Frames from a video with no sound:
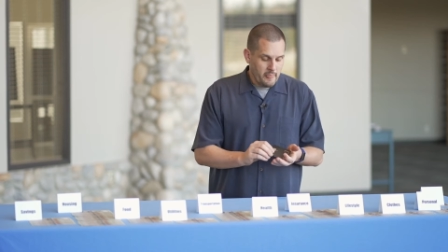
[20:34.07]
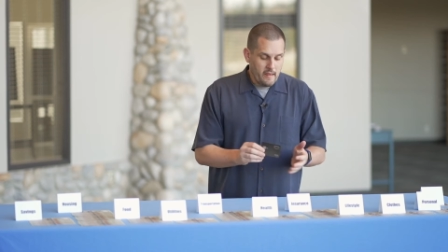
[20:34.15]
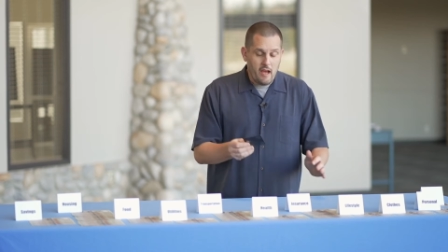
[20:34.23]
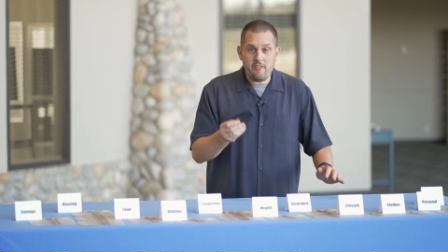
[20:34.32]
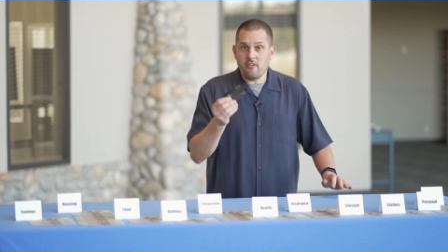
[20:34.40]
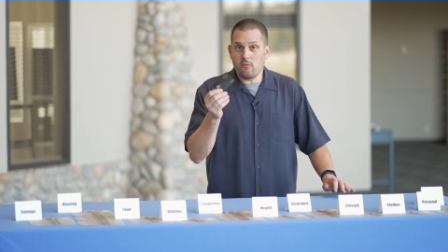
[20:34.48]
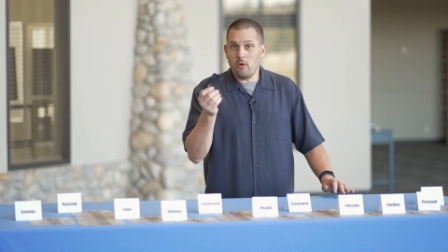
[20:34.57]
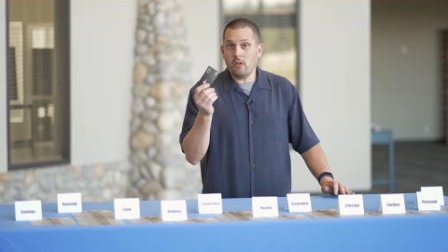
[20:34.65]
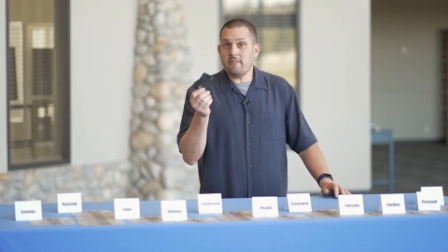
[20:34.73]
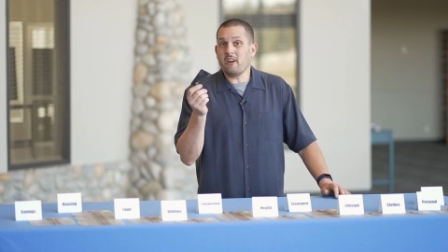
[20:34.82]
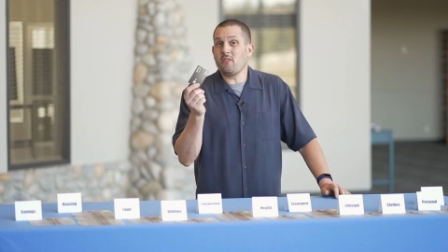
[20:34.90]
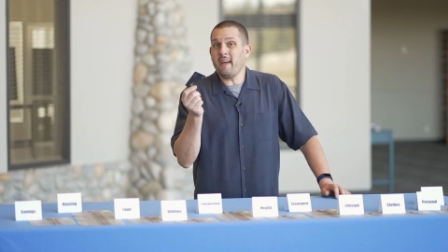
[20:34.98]
And the role
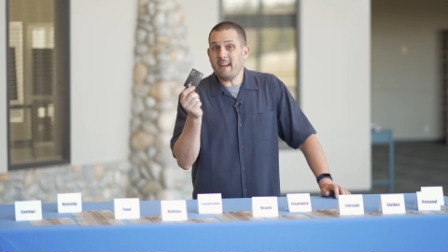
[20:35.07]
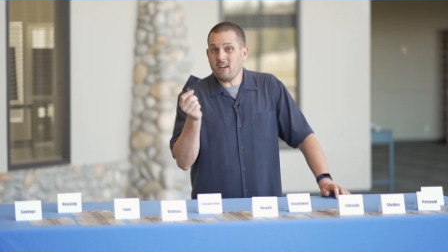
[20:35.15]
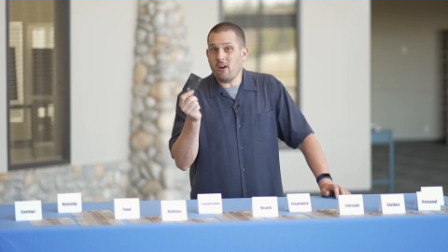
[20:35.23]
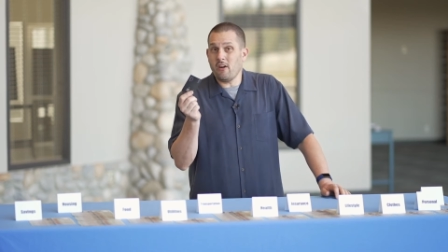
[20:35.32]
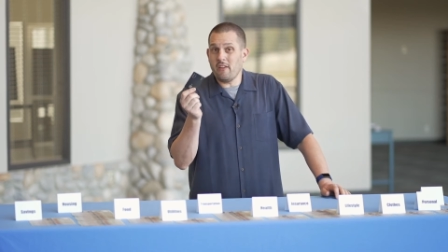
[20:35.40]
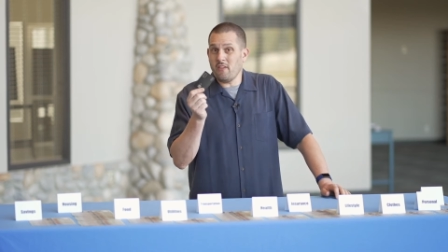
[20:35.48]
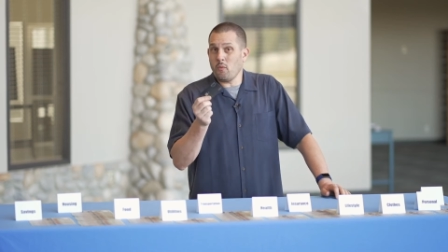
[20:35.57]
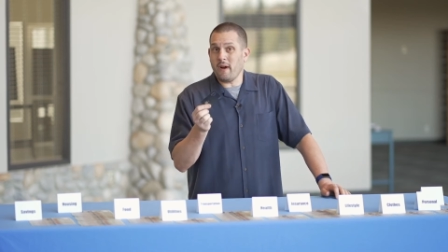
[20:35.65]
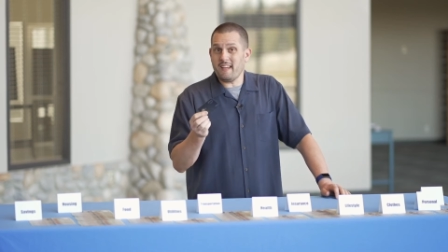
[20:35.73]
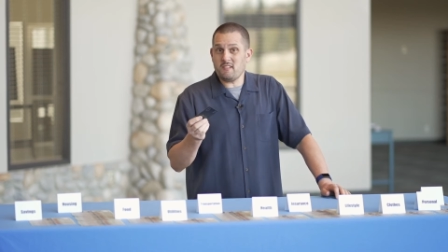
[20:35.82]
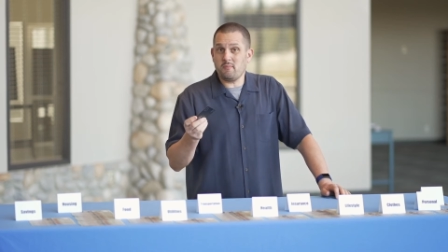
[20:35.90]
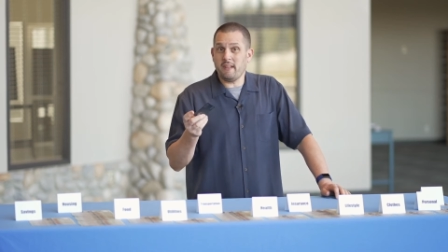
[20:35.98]
of a credit card in the
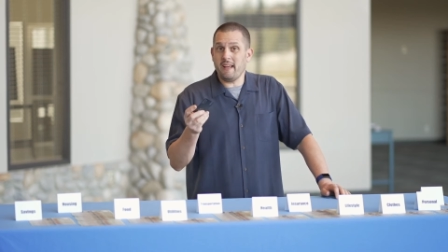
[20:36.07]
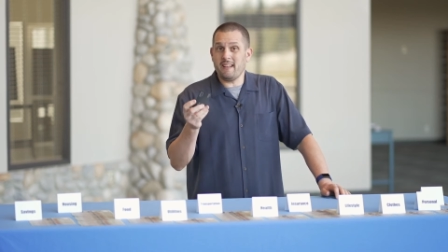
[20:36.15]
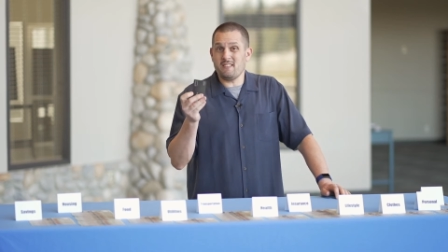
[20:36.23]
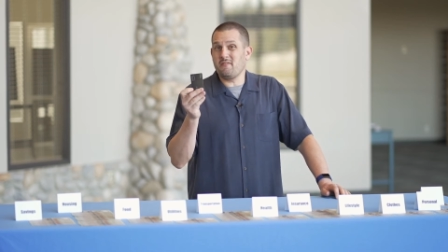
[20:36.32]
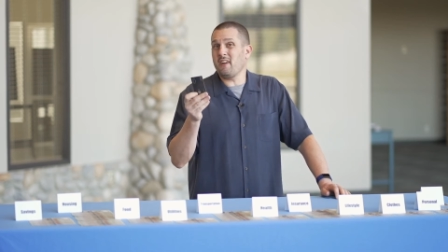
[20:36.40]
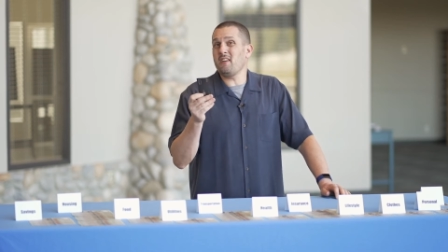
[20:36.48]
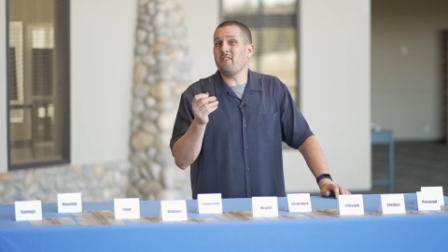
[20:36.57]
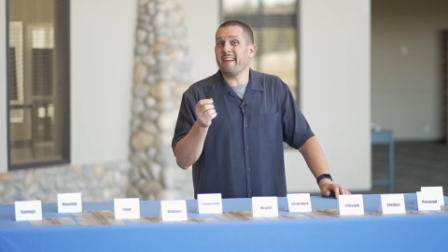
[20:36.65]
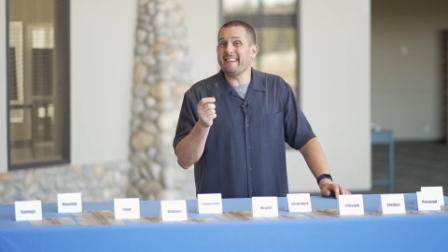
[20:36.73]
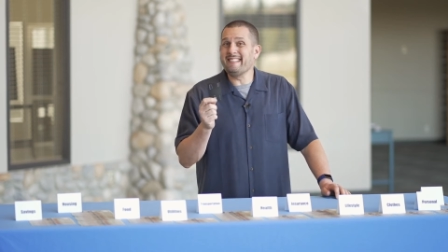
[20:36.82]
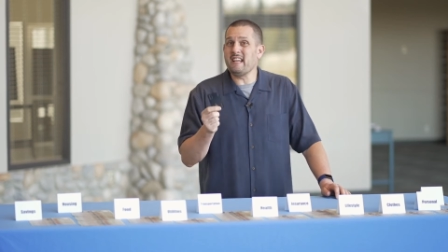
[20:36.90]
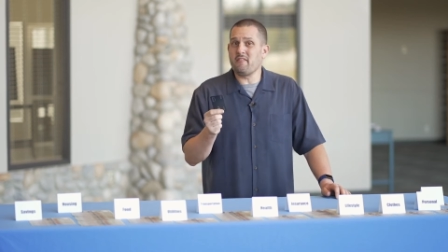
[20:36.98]
WISE plan is very,
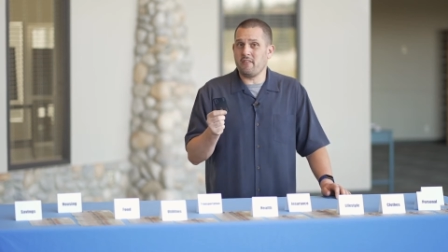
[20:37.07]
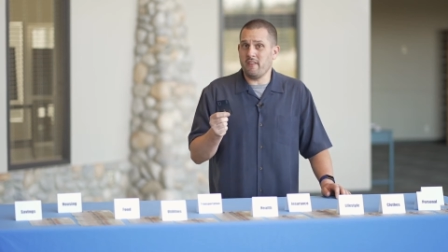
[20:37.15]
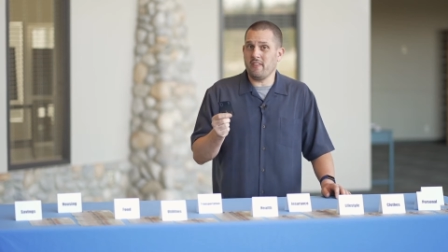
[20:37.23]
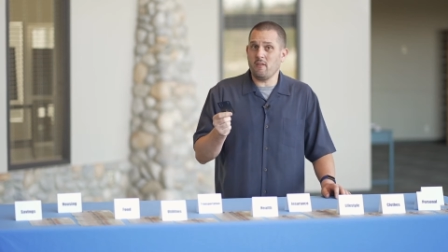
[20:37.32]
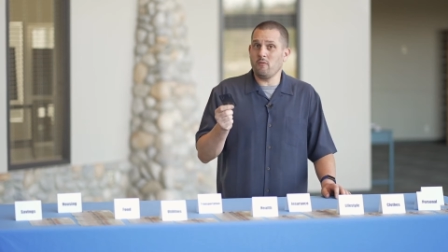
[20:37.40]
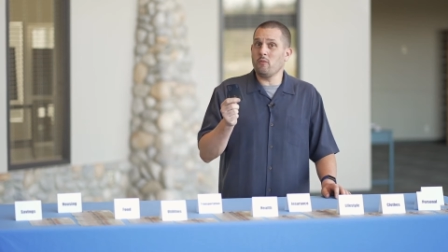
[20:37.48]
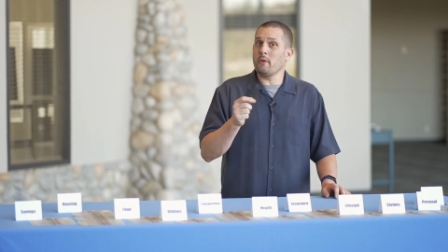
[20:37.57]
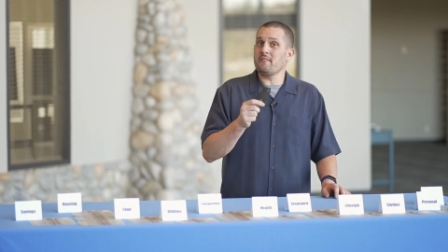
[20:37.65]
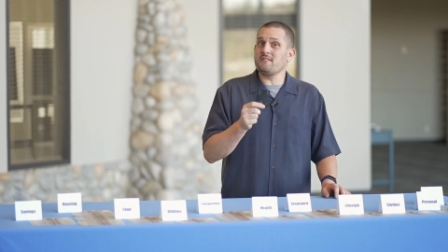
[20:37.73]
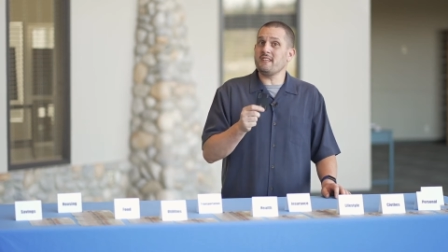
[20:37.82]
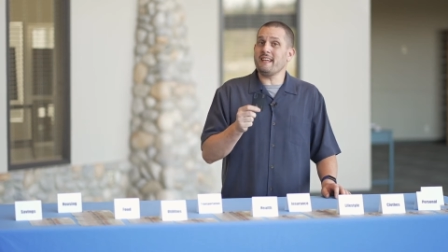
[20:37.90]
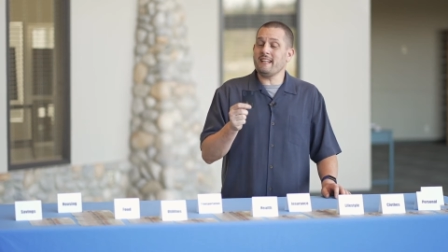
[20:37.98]
very different than what we've
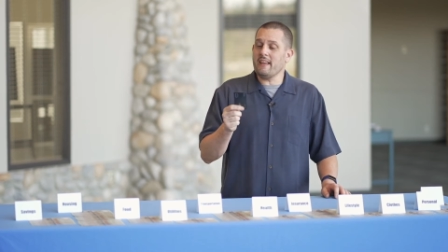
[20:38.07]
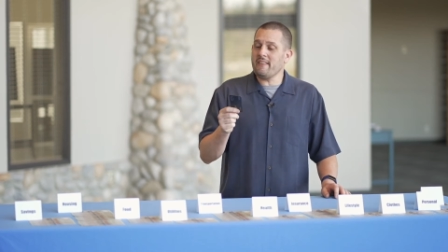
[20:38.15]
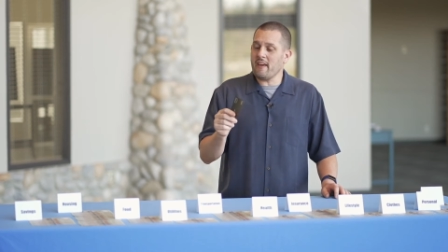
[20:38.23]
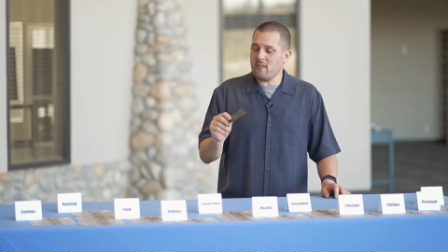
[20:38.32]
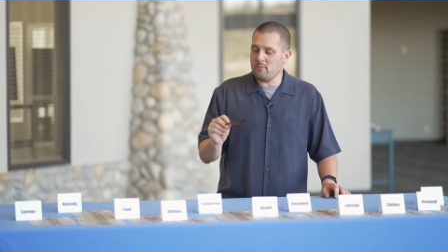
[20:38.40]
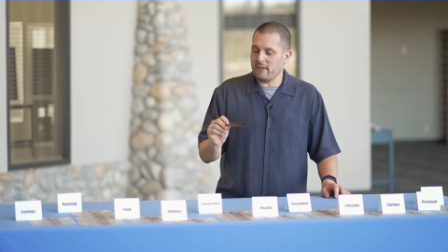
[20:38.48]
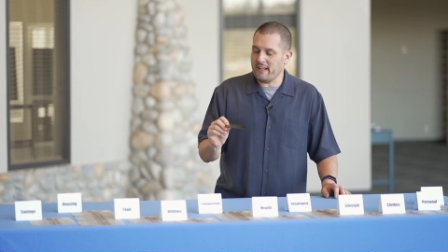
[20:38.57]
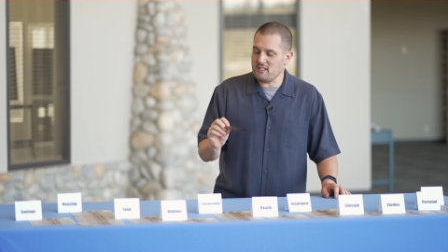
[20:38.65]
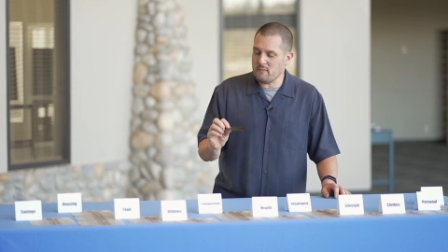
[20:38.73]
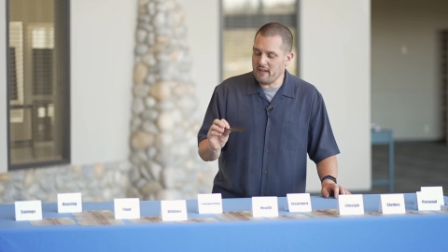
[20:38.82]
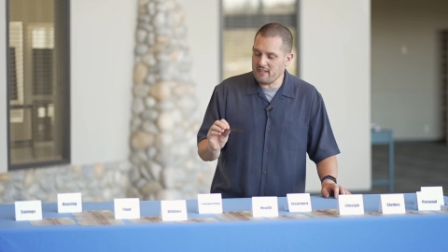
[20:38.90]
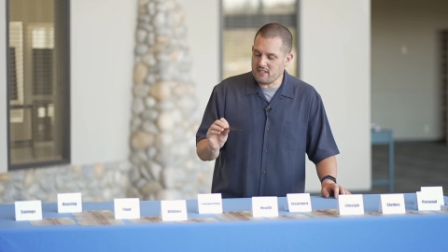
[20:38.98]
seen in the other plans,
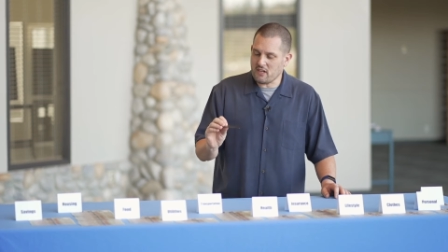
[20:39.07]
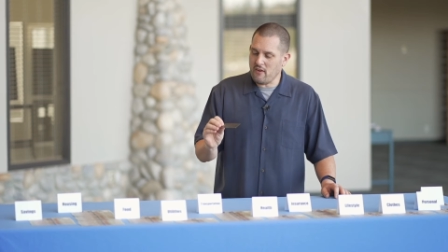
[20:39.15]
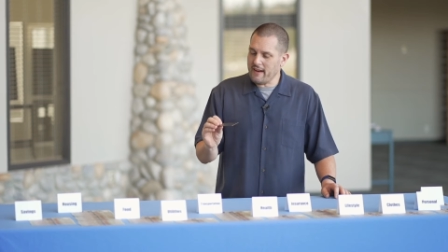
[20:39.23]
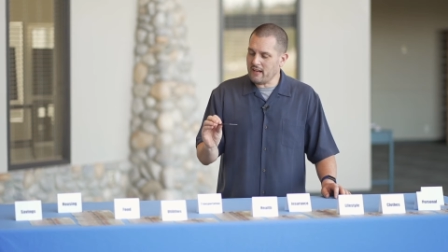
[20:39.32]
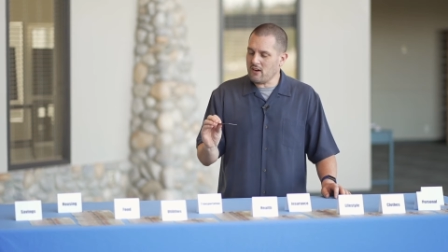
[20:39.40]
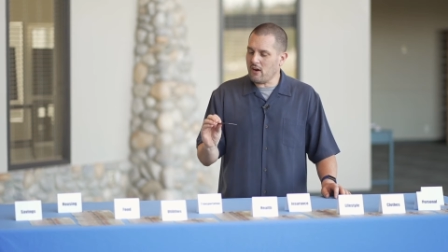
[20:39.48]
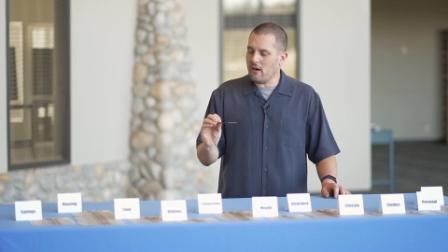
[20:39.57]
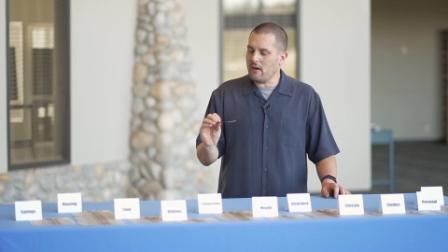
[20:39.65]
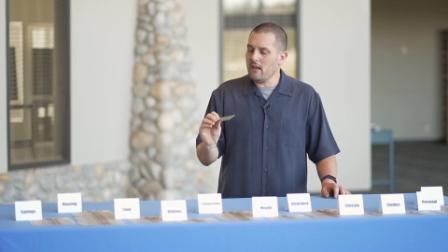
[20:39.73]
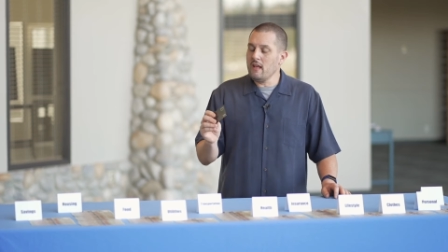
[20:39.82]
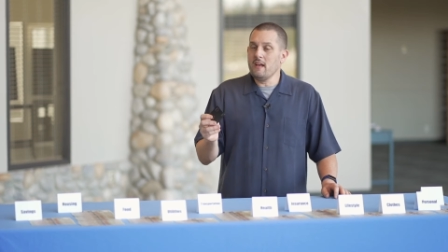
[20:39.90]
because a credit card